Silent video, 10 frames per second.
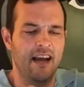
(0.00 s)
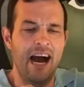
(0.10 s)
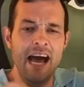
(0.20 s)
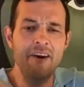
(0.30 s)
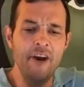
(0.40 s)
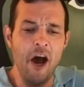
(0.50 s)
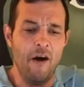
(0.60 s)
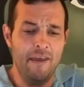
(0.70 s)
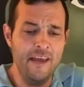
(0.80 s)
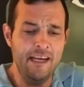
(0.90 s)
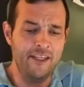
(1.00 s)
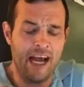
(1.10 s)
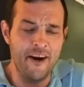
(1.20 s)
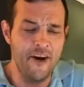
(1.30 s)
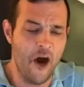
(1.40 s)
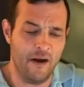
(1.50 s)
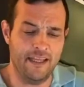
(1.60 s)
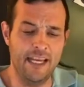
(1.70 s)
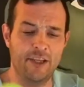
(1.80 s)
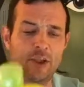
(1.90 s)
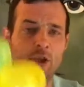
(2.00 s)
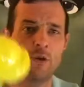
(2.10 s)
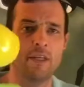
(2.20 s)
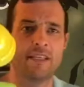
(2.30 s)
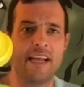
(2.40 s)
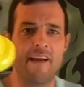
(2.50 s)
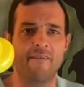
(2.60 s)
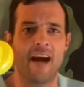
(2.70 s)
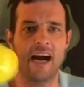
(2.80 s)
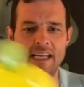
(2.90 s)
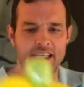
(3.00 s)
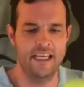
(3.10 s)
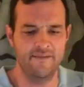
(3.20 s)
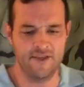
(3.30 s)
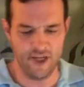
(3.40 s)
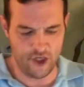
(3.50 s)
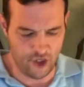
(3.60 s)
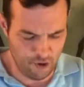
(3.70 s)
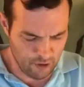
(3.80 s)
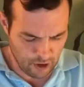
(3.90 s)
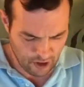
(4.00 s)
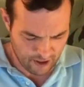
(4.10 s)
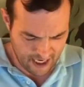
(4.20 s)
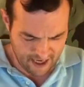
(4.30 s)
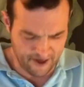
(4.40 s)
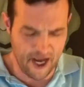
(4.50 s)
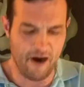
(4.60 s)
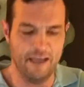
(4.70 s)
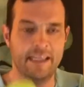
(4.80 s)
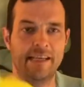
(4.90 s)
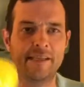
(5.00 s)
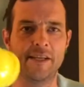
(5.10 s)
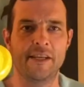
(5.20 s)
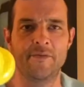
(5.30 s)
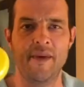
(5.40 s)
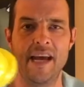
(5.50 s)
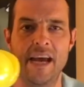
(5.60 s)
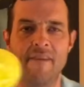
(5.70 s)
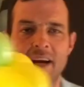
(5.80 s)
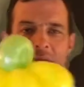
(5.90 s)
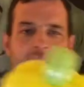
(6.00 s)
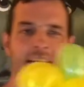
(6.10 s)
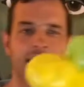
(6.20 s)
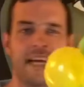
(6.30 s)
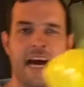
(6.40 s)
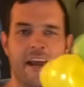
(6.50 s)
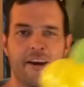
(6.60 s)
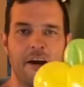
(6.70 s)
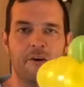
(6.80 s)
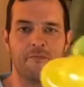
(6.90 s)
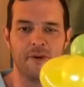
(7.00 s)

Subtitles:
I don't know. I think the short stem kind of gives it a cute look. I don't know. Is it just me? Am I crazy? I don't know.